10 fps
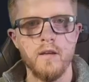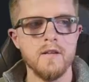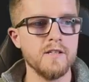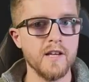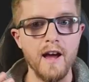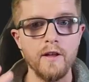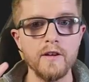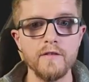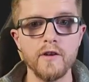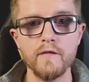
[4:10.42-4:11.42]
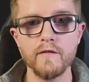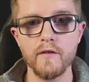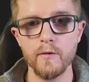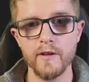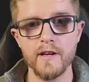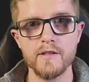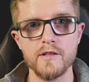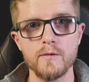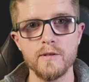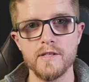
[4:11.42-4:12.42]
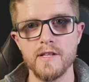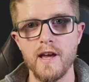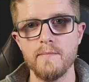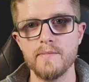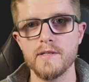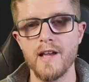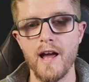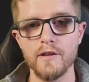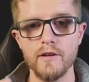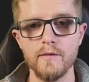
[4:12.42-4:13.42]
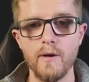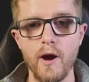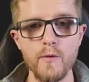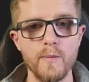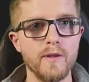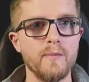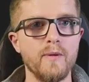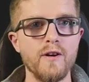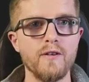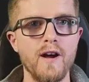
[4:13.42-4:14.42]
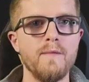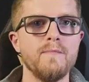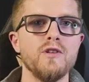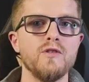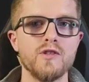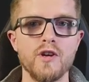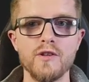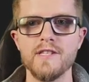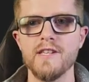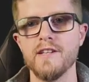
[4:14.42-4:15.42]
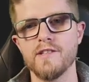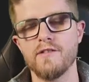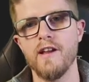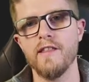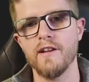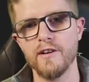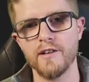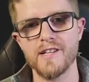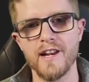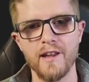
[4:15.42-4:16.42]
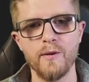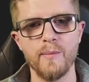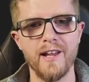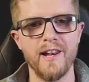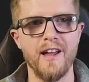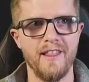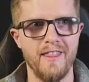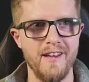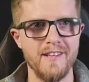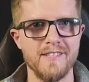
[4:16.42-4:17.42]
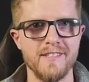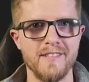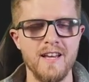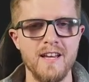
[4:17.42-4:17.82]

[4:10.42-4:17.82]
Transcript: So now that you've gone through all the installer steps and you open the program, you should see a screen that looks a little bit like this.